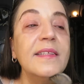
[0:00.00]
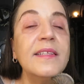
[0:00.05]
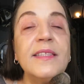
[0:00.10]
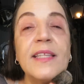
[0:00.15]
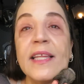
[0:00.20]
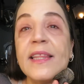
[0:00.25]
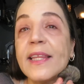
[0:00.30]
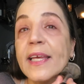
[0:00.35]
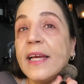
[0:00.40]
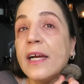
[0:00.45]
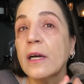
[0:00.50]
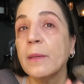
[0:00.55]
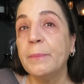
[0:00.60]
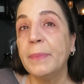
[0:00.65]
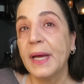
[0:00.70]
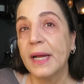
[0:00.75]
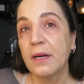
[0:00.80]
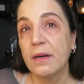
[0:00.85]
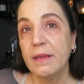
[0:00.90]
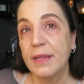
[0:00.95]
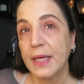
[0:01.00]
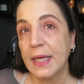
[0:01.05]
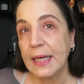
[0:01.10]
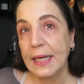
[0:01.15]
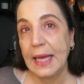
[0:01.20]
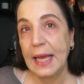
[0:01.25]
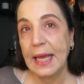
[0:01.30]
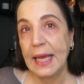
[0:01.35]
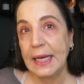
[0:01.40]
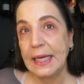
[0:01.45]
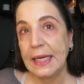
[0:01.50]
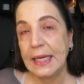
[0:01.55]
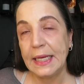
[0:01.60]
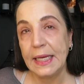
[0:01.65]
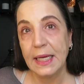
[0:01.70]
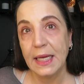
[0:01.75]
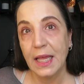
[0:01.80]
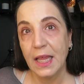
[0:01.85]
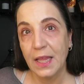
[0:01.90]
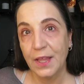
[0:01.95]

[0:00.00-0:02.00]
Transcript: that they are better than any